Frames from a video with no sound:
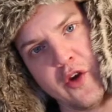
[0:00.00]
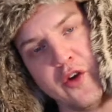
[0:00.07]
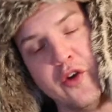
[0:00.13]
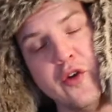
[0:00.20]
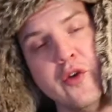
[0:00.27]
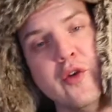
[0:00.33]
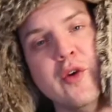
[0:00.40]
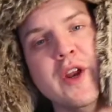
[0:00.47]

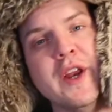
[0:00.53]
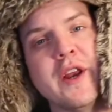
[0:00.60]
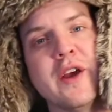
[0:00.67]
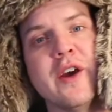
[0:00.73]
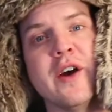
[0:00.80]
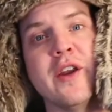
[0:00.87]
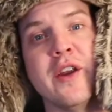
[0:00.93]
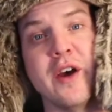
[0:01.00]
Do you need a
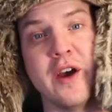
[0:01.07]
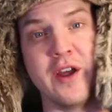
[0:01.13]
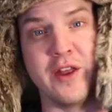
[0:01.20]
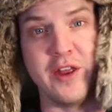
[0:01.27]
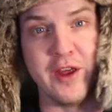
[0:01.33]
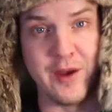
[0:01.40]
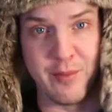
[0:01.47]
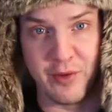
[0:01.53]
gun to
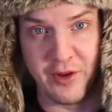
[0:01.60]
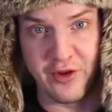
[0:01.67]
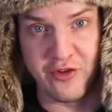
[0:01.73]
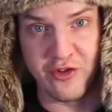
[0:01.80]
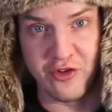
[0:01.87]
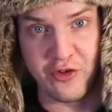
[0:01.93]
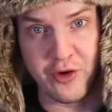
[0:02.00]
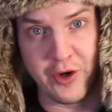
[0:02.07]
hike the
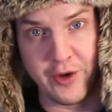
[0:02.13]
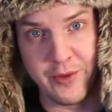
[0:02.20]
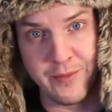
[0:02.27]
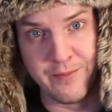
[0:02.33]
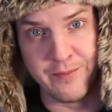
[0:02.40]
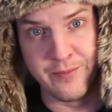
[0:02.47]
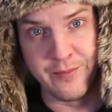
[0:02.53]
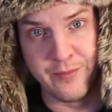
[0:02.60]
Appalachian Trail?
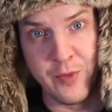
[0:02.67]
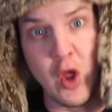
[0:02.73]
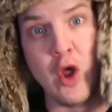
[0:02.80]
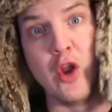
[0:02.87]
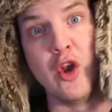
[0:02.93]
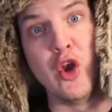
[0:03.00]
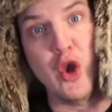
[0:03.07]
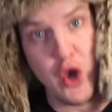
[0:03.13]

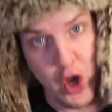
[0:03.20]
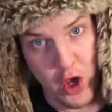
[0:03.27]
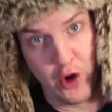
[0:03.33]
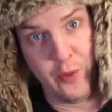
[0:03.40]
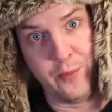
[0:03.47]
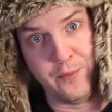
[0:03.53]
No.